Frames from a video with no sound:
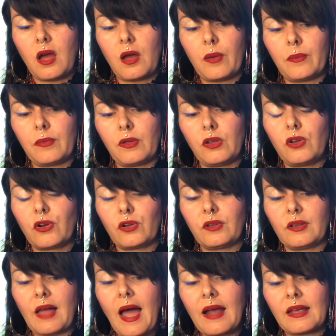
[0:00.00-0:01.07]
you're
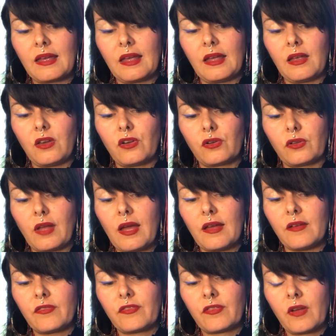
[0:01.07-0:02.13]
lacking in your
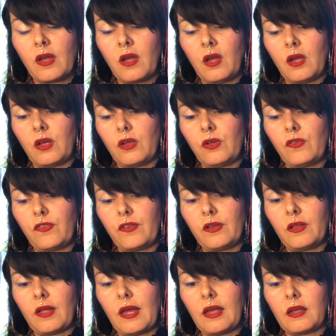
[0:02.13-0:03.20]
life. You feel
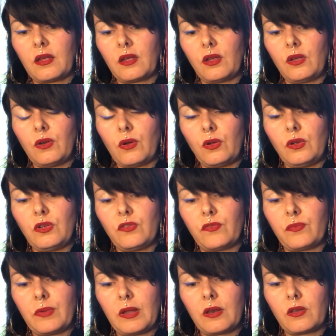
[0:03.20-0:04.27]
like, you've
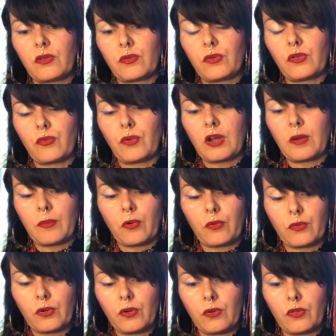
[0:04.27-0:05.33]
been through the
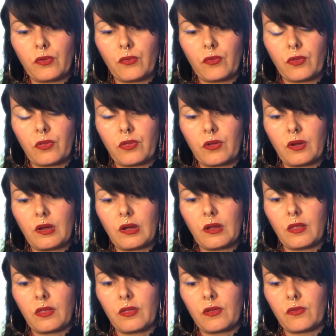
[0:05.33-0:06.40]
rigmarole, the
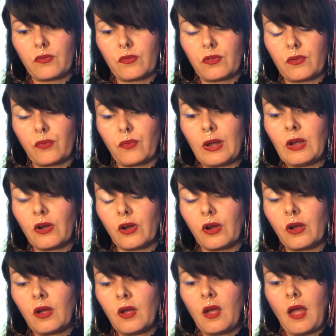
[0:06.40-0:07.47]
ringer,
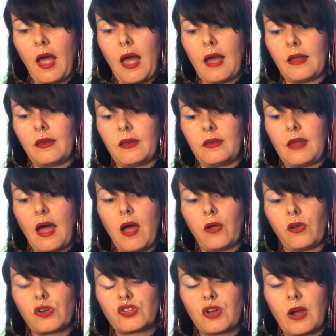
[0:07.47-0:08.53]
and now
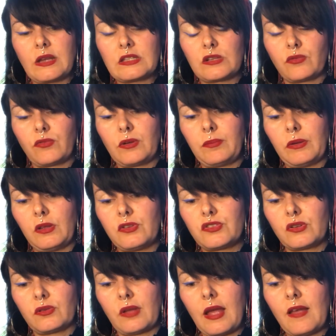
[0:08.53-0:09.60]
you're trying to rebuild
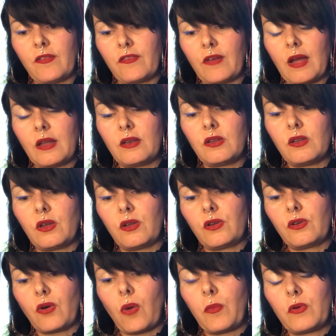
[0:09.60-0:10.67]
your life, and
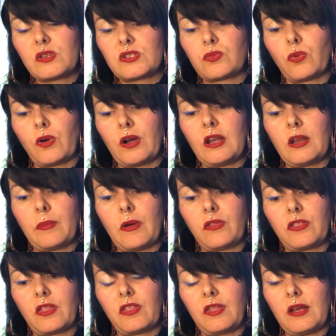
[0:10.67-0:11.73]
you're almost worried about
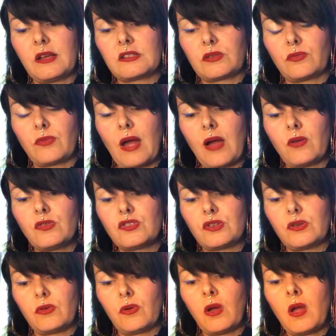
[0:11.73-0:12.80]
the things around
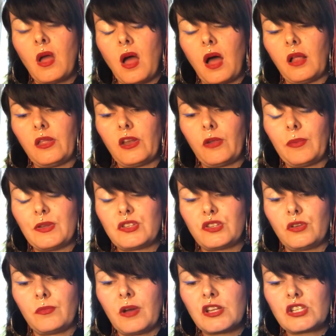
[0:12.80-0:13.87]
you a little bit
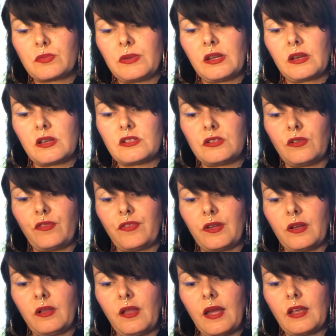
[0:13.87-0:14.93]
too much, because you
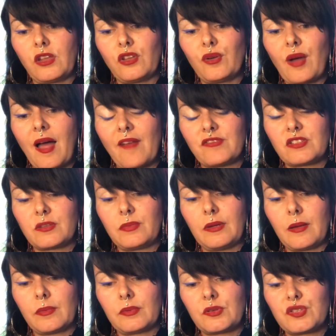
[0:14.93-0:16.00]
feel like you have to be
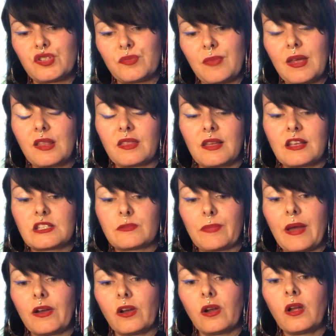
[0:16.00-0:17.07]
able to make things
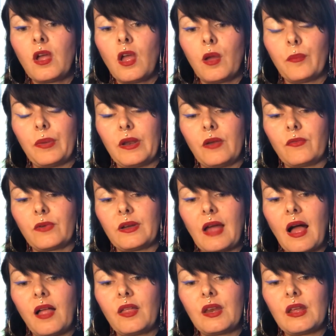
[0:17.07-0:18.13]
better. But in
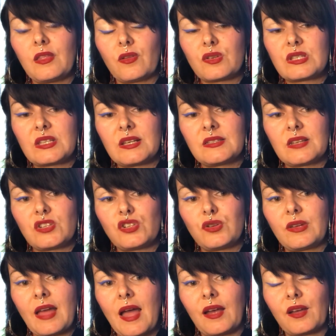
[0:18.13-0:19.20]
reality, those things that you
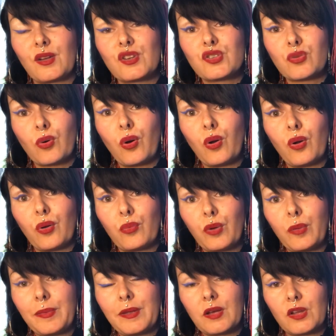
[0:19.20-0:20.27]
can't control will
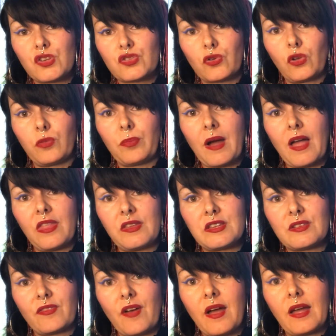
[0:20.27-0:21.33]
be controlled by the
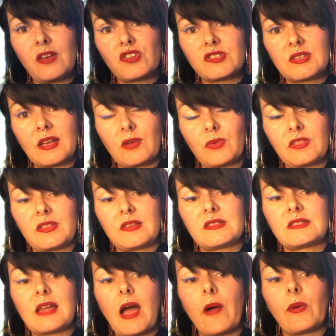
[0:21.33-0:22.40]
divine, just like with this
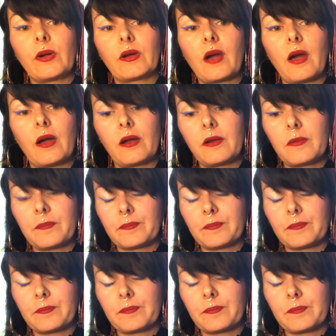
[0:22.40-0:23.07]
Tower card.